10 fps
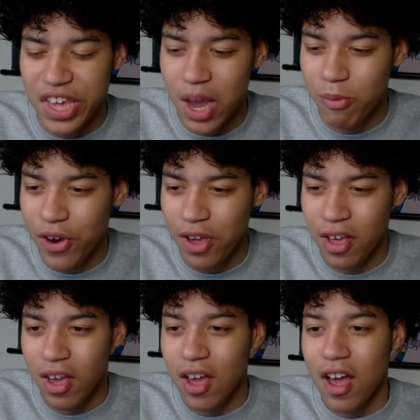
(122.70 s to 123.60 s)
camera,
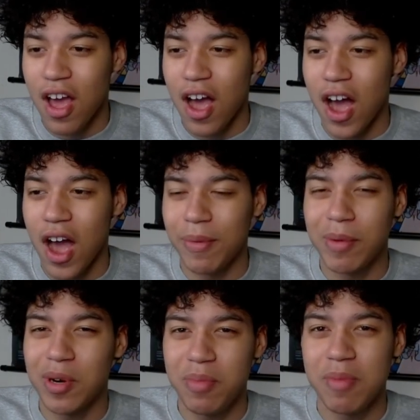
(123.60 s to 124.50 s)
I'm
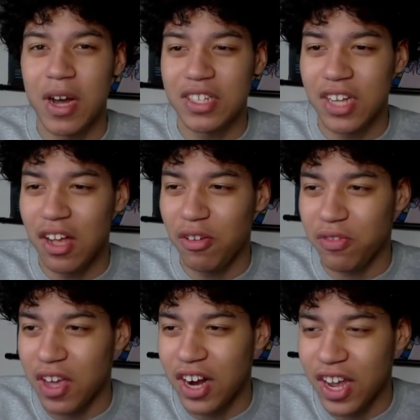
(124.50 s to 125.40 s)
able to be myself,
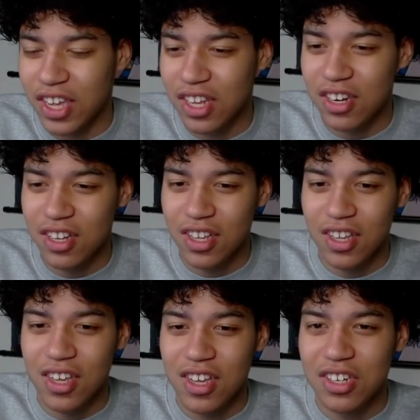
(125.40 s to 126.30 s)
and I can
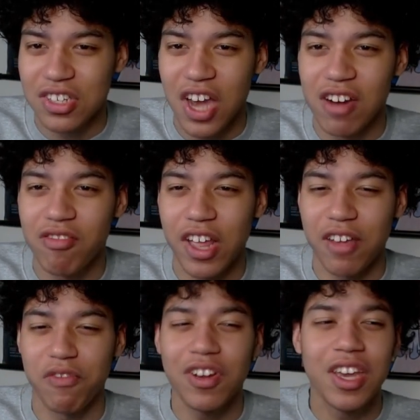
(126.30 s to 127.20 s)
kind of
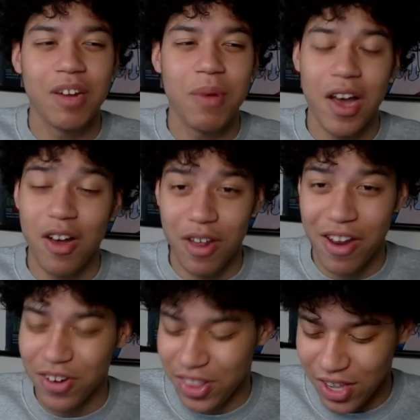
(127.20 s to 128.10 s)
like forget about
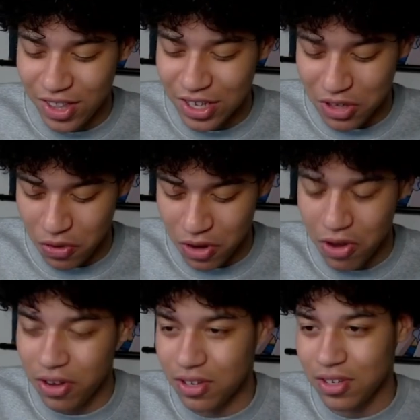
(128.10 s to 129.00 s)
everything that's going
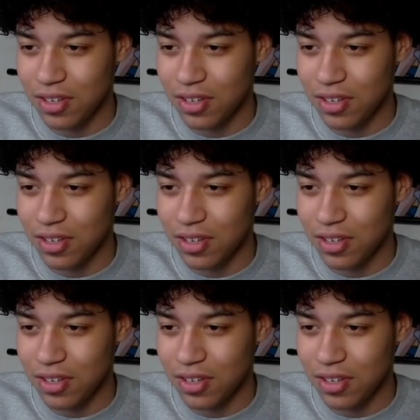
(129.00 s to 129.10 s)
on